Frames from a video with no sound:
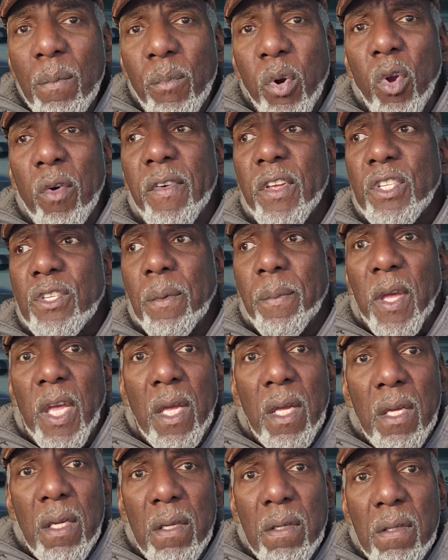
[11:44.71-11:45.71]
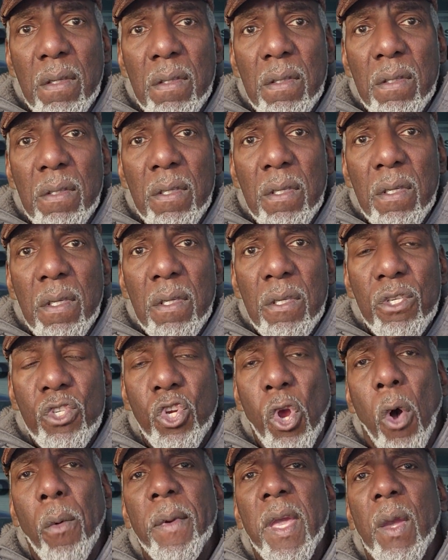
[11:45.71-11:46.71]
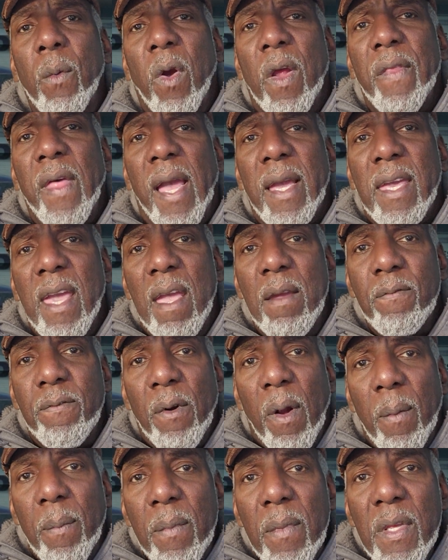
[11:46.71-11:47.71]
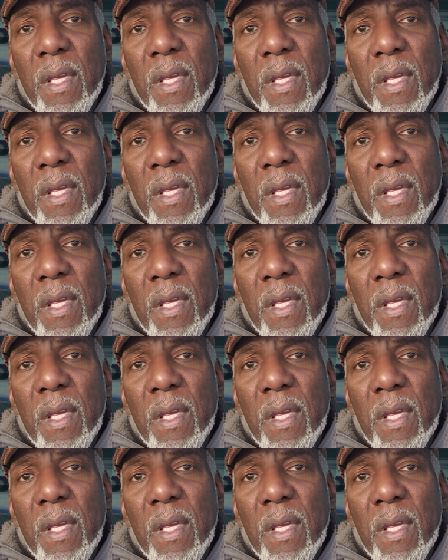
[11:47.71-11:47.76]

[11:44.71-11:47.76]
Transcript: Prove it to me. Show me where that came from.